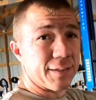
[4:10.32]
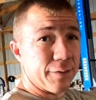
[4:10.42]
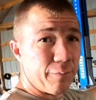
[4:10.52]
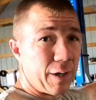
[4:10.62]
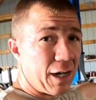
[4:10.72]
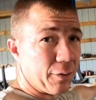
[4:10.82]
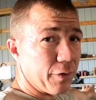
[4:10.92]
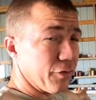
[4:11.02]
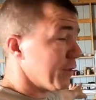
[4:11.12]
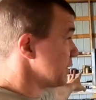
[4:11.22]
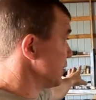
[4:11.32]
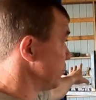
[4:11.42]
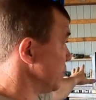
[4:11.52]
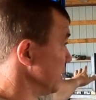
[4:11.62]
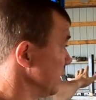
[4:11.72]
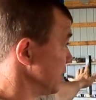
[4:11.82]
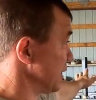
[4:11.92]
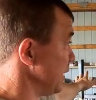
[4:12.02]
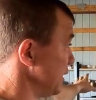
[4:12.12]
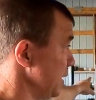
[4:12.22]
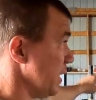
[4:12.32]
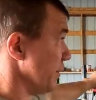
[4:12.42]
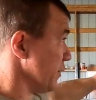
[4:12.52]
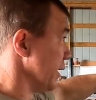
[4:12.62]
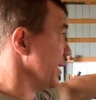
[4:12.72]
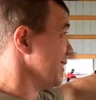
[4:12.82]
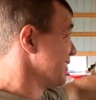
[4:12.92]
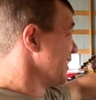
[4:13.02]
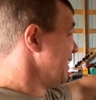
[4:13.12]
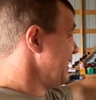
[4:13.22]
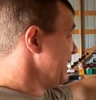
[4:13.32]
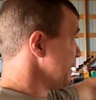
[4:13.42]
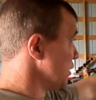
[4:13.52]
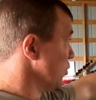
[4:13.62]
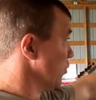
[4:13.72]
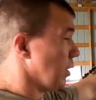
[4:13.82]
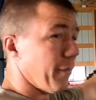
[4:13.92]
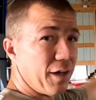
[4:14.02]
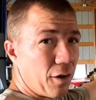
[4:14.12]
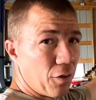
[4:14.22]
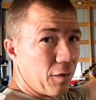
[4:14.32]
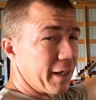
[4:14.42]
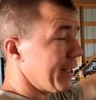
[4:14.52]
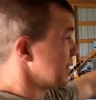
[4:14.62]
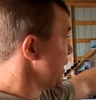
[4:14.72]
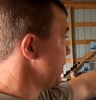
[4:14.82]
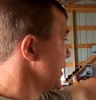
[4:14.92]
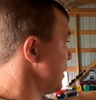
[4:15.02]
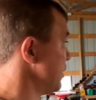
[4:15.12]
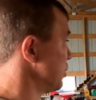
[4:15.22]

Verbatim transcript: is the bottom of it. This is the, the skid and the legs. So I made all the legs 18